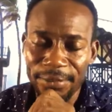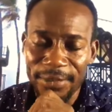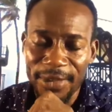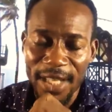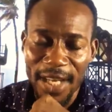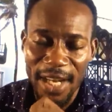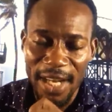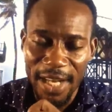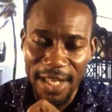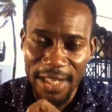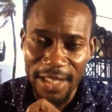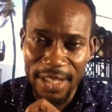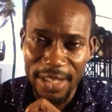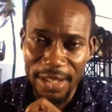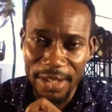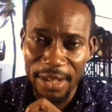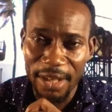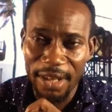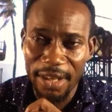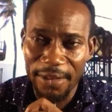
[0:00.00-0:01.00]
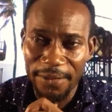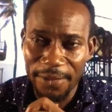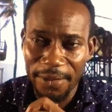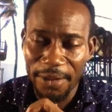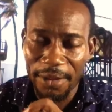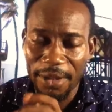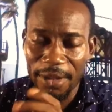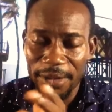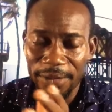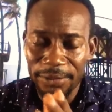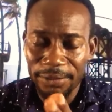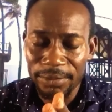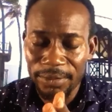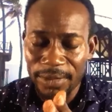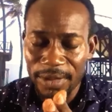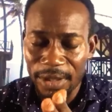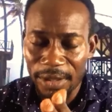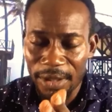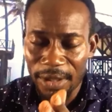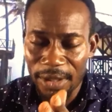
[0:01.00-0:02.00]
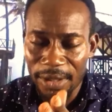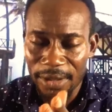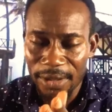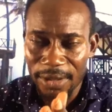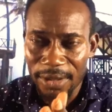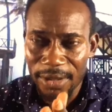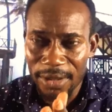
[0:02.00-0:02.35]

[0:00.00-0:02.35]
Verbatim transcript: kind of uh, uh,